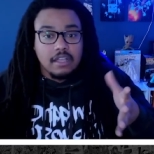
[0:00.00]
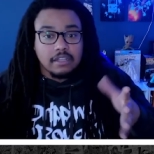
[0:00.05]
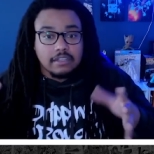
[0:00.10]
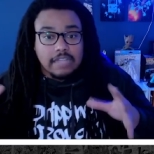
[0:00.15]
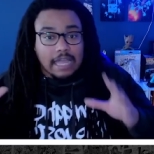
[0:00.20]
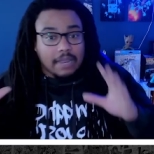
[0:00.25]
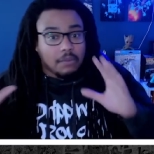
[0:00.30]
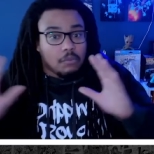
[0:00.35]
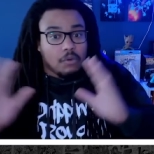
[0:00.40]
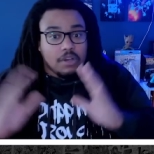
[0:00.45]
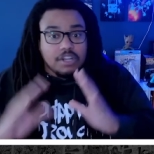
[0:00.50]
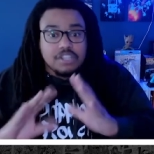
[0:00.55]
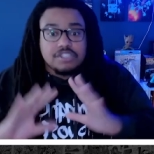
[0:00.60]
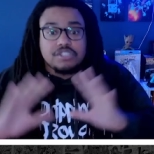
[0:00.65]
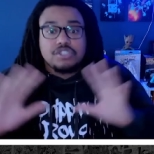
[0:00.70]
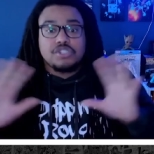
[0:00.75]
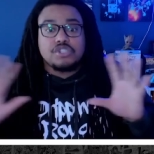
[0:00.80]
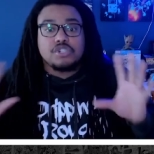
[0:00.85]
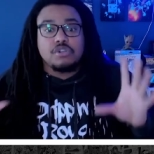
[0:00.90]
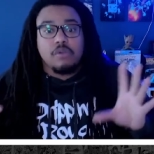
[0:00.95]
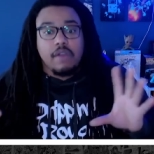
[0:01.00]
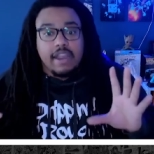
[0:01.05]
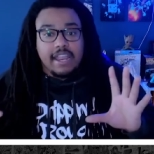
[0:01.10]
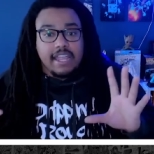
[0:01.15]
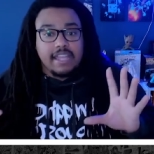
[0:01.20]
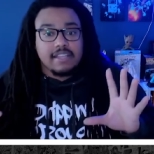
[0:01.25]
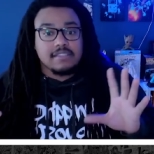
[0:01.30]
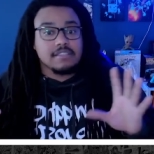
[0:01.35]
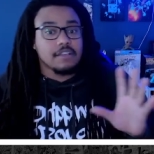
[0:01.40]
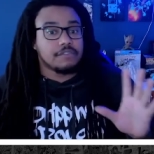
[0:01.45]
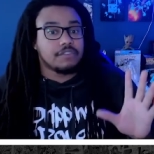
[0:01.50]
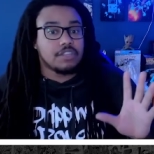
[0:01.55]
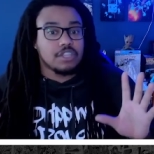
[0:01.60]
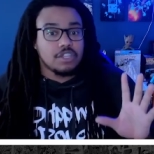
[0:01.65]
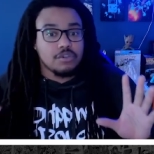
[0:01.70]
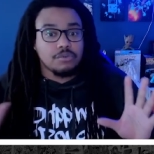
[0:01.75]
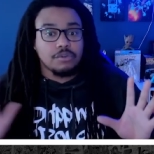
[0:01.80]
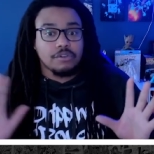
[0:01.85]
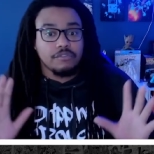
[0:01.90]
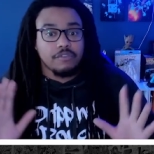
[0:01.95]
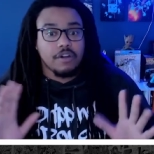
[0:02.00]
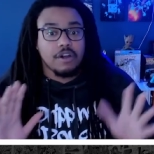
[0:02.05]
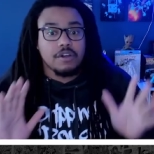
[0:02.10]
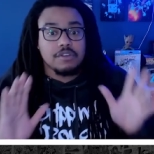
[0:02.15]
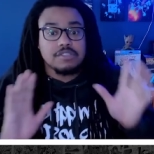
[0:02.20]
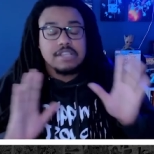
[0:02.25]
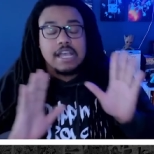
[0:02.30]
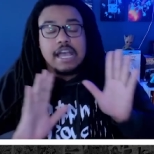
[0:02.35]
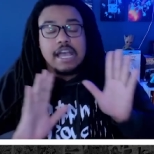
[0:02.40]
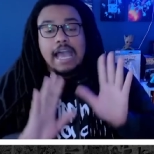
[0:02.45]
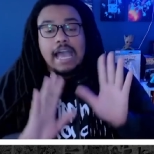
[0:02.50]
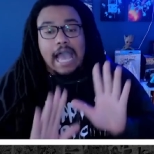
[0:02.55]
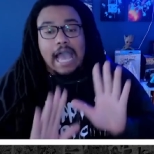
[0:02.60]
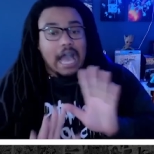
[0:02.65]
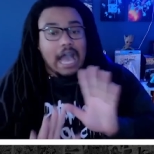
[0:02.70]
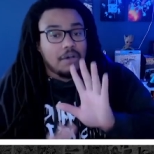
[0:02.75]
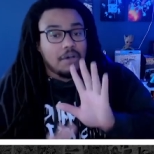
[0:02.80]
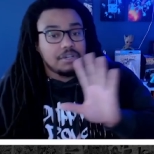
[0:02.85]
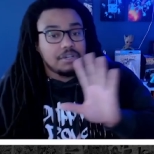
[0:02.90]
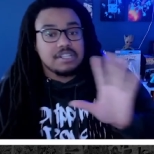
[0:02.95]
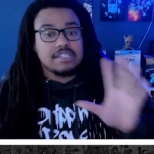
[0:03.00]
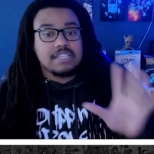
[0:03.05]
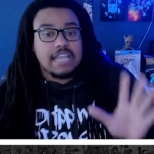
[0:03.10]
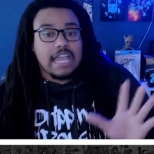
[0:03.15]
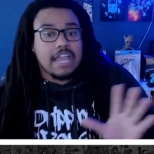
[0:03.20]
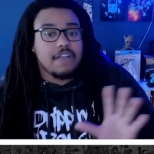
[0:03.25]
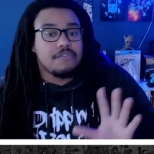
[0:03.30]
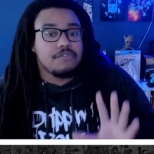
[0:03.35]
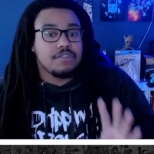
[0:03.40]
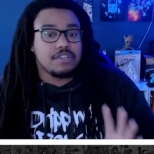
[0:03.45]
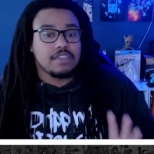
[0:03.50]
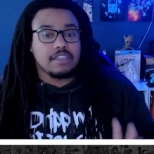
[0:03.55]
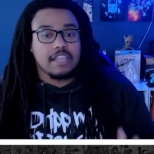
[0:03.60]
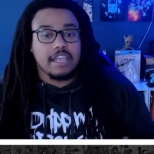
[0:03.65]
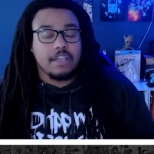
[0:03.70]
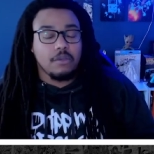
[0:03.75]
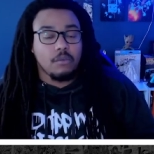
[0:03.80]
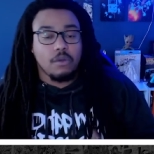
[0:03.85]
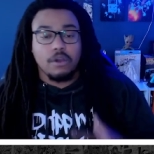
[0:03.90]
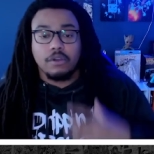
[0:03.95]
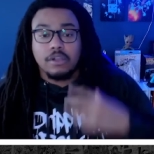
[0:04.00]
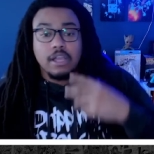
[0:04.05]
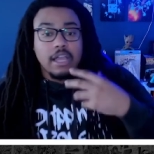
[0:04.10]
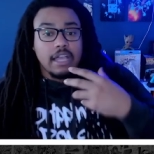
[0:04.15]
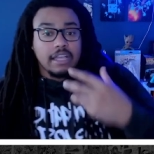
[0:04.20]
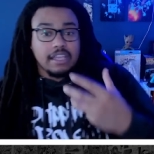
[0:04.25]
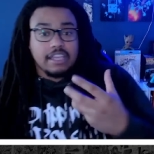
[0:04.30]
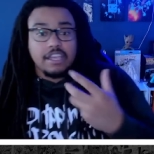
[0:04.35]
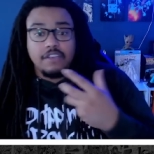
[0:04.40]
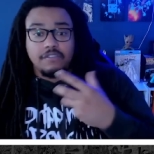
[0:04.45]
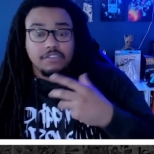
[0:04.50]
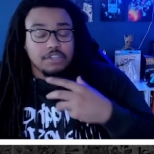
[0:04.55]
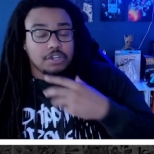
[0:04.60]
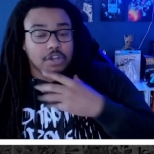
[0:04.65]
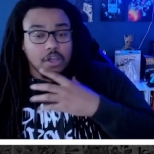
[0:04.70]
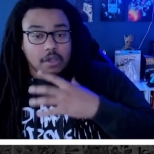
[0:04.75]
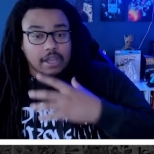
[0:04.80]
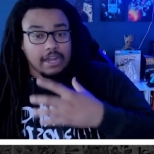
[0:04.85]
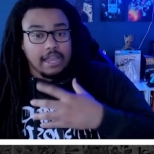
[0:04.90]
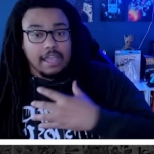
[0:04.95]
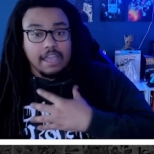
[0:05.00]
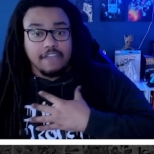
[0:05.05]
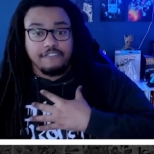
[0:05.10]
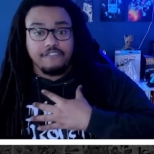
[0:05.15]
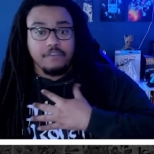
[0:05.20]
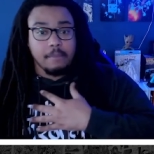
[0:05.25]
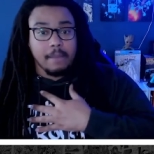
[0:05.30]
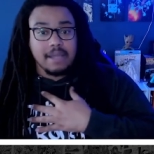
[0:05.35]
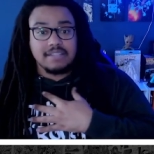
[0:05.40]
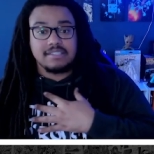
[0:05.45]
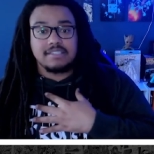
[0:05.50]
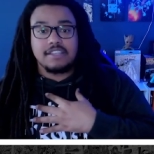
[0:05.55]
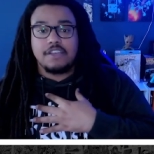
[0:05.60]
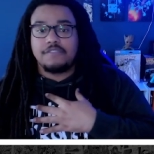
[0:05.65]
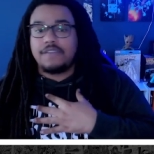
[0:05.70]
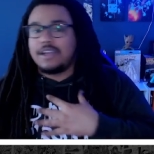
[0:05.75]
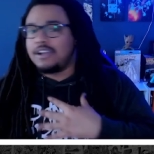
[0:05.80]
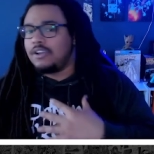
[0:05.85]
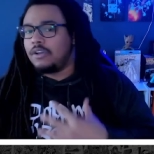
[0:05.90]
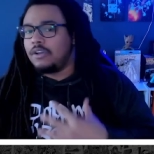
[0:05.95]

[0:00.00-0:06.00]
Like, what is the trades of the universe? How does everything work? Give, you know, and for myself, I